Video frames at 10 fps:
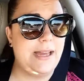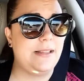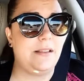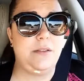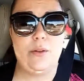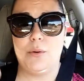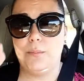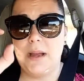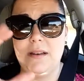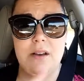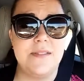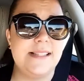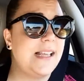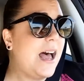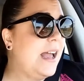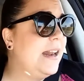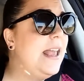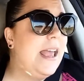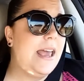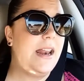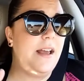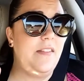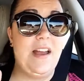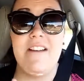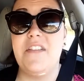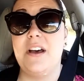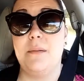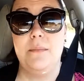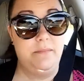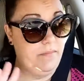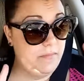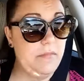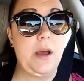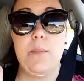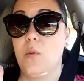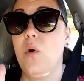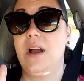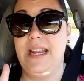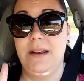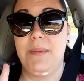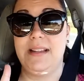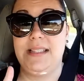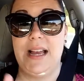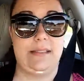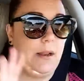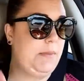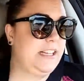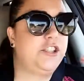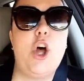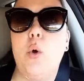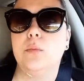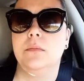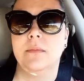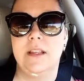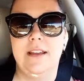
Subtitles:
I liked the little button on the side, and I found them number one in my size, and I'm like, sold.